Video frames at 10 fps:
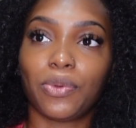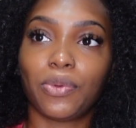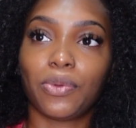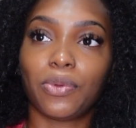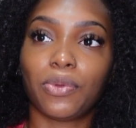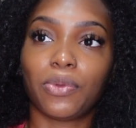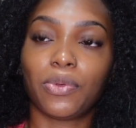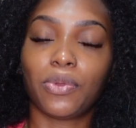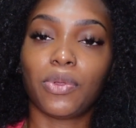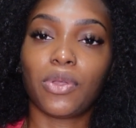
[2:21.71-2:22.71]
I know you're not gonna do
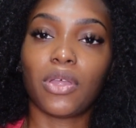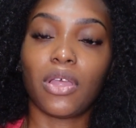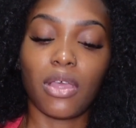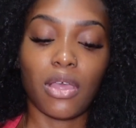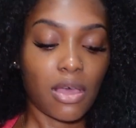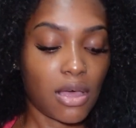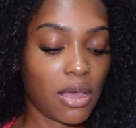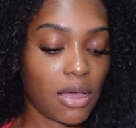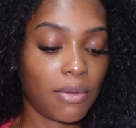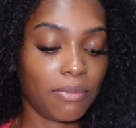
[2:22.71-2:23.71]
it still, but
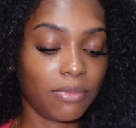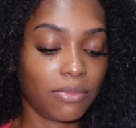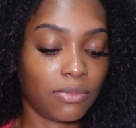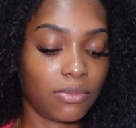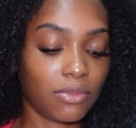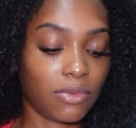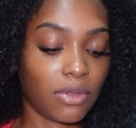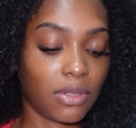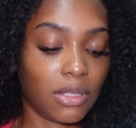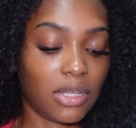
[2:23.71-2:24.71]
um,
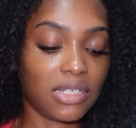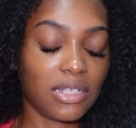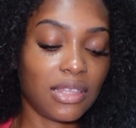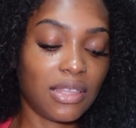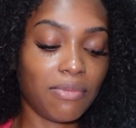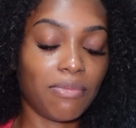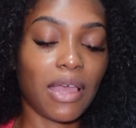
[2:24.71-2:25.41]
is it the thing?